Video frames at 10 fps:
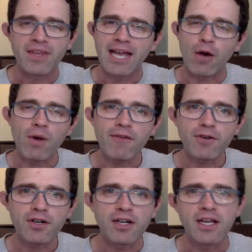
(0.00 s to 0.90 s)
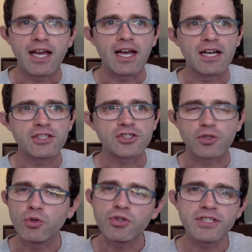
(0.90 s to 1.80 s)
However,
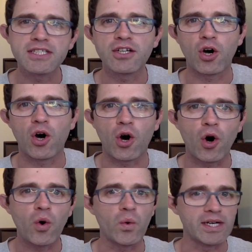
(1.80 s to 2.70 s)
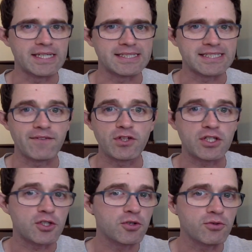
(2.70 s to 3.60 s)
school doesn't always give you
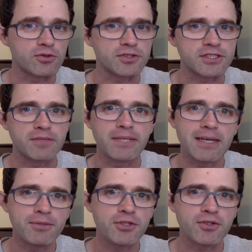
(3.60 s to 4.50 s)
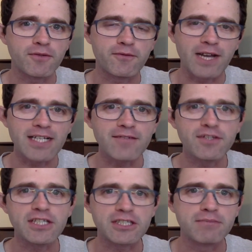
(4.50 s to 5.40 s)
the tools to be able to
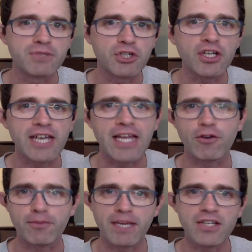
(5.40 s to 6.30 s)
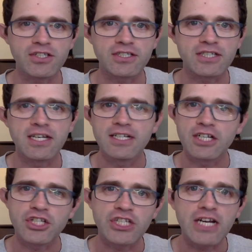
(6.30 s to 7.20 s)
effectively communicate with patients to
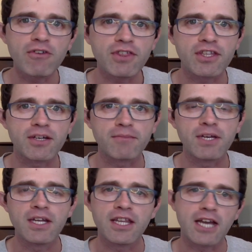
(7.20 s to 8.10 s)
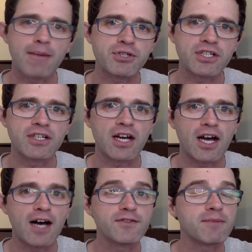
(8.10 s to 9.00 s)
share with them the option
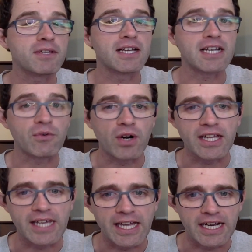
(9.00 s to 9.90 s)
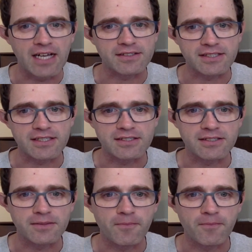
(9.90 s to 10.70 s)
of something like a running gait analysis.